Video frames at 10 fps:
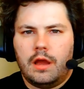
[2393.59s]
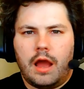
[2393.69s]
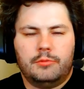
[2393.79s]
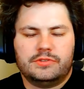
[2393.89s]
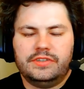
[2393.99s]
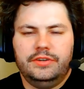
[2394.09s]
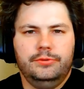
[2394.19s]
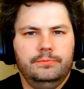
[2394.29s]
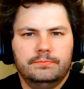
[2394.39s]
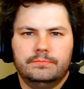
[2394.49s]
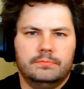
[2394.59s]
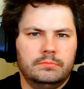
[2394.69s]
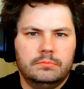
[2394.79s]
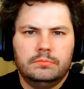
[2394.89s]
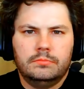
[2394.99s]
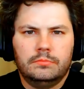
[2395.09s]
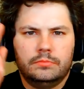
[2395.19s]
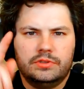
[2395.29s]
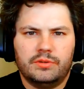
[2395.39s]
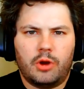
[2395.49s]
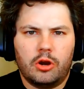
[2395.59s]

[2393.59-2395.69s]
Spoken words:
will see you tomorrow.